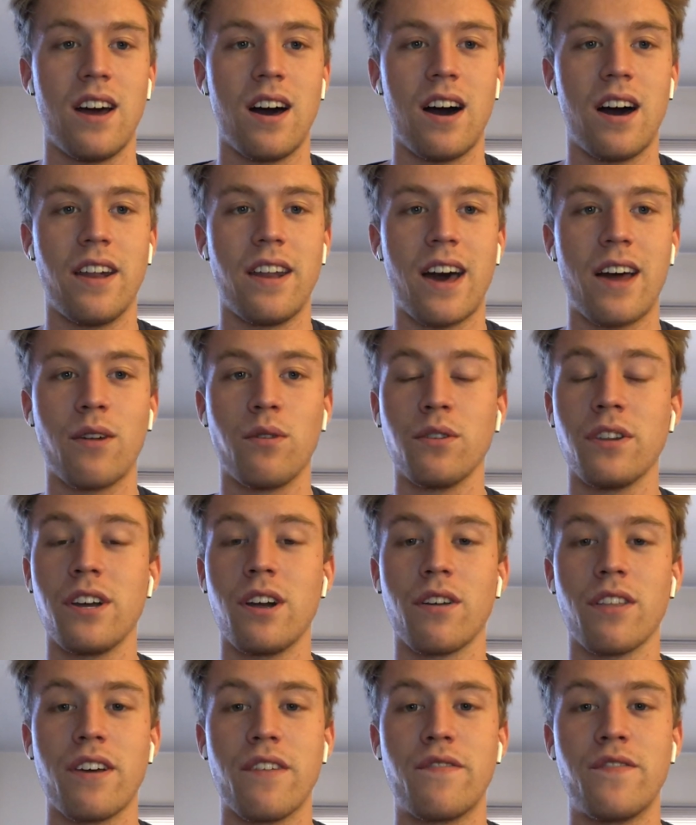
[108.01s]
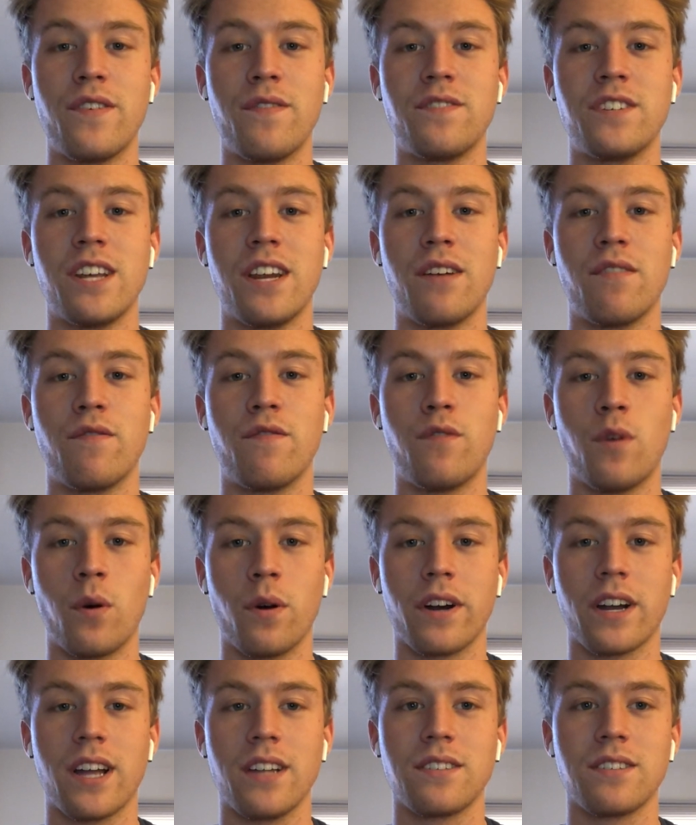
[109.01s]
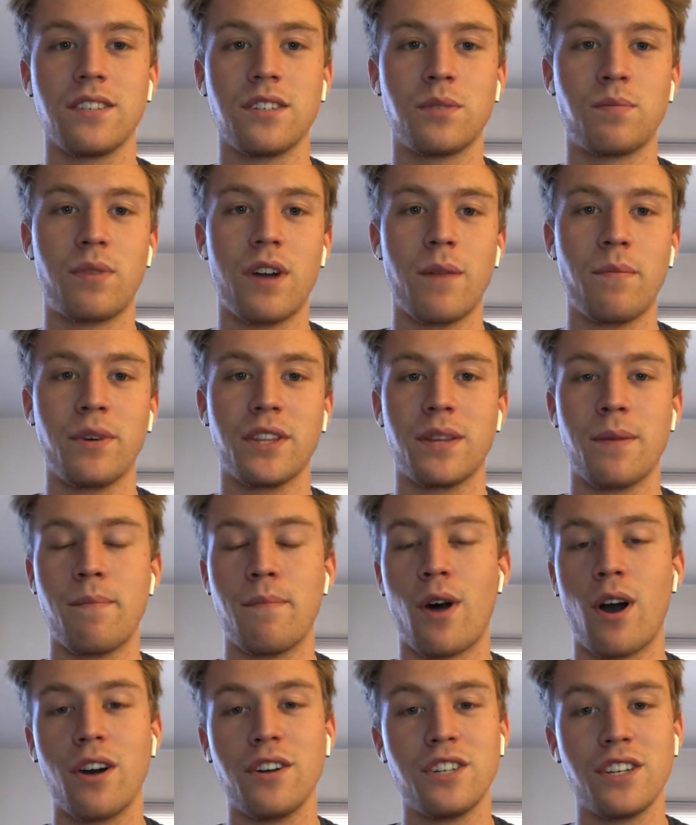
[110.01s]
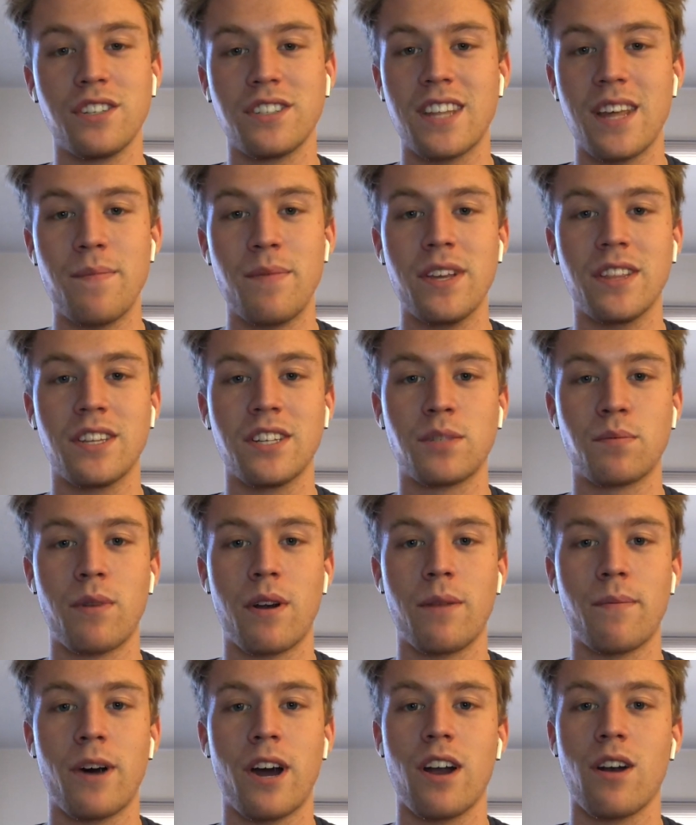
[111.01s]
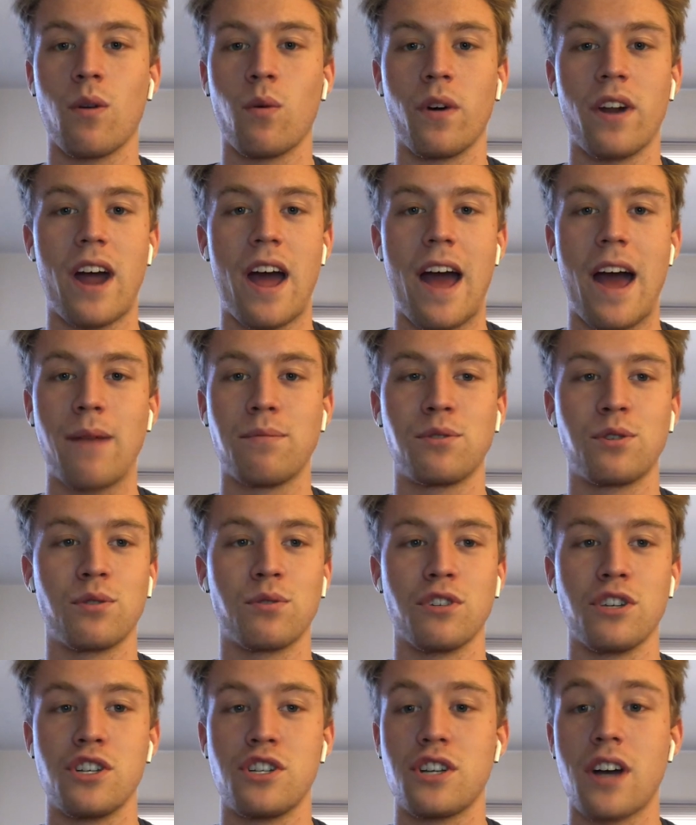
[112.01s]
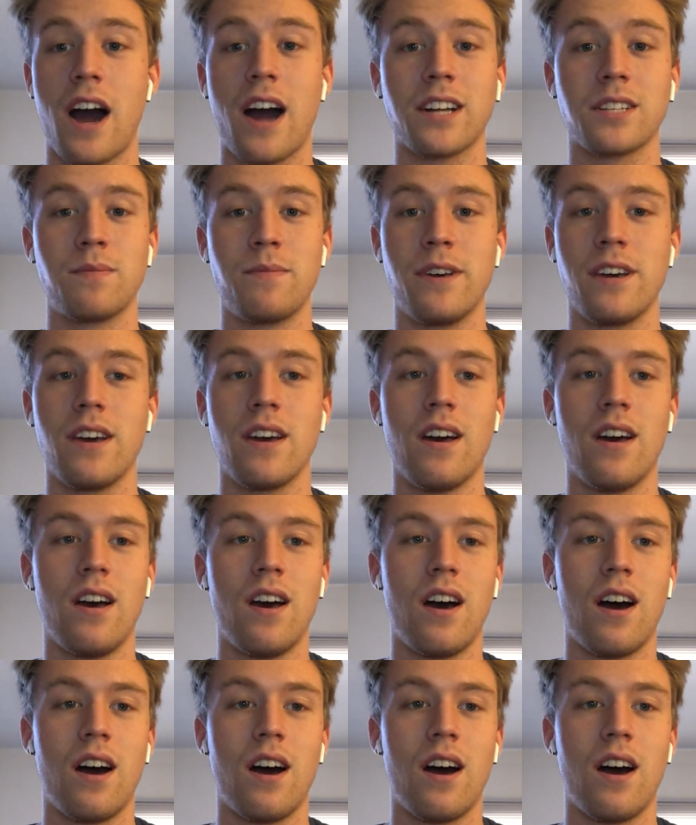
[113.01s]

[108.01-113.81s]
Not only are they 15-4 against the spread, but the margins they beat the spread by are what absolutely shocked me.